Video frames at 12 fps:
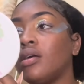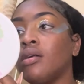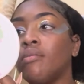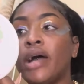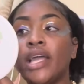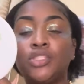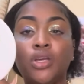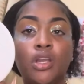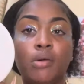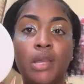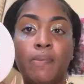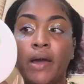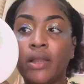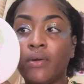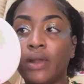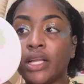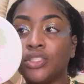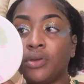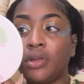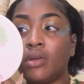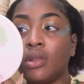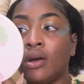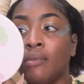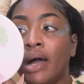Mind you, you know, me depend on the road I drink,
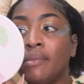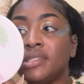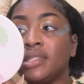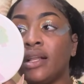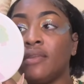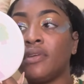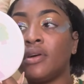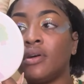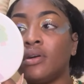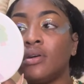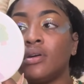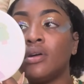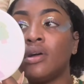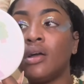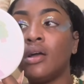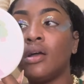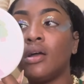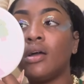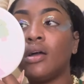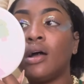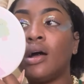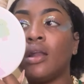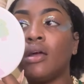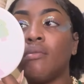you know, by myself, you know.
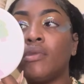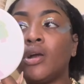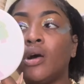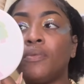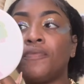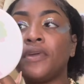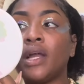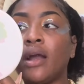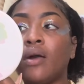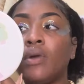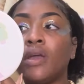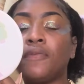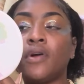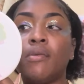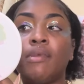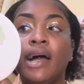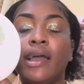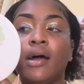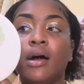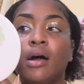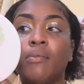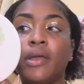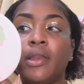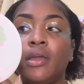And me go up fear way for go
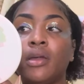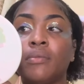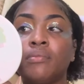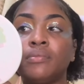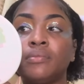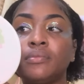buy